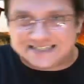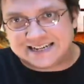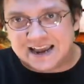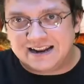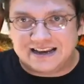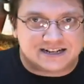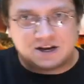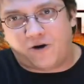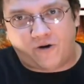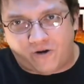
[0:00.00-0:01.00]
Sandy
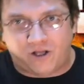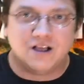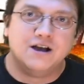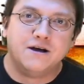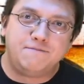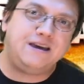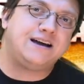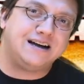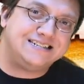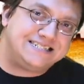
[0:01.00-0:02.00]
Atoll,
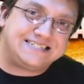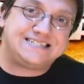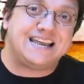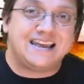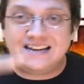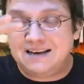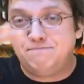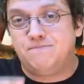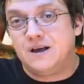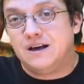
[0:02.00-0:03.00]
because the
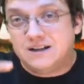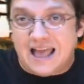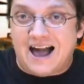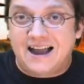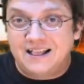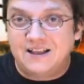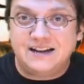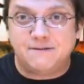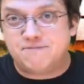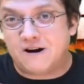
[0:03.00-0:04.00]
Sandy
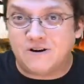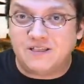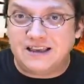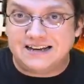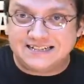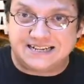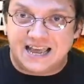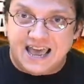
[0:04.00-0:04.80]
Island apparently is